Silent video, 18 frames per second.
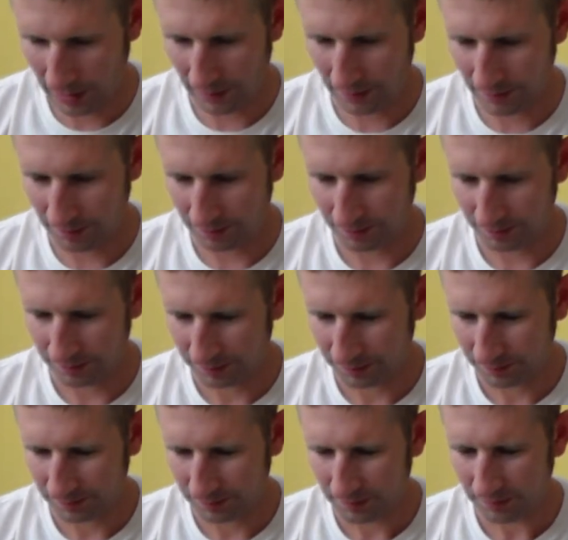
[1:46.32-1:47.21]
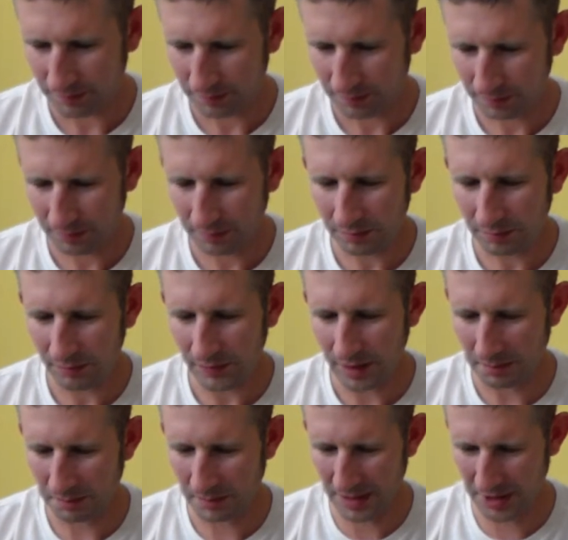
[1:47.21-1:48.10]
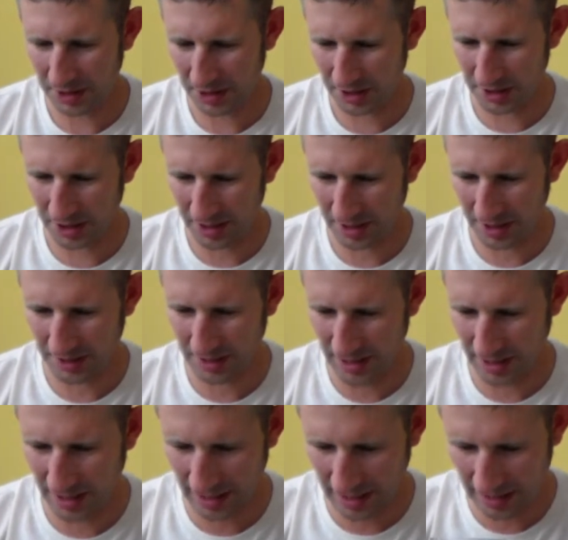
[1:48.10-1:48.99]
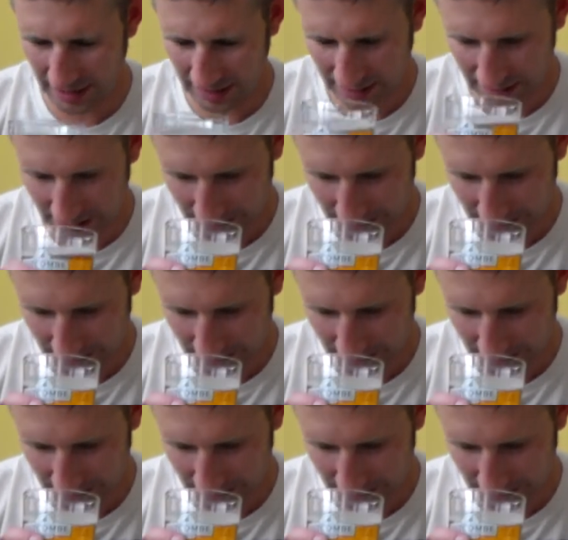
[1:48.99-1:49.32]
bit of biscuitiness in there.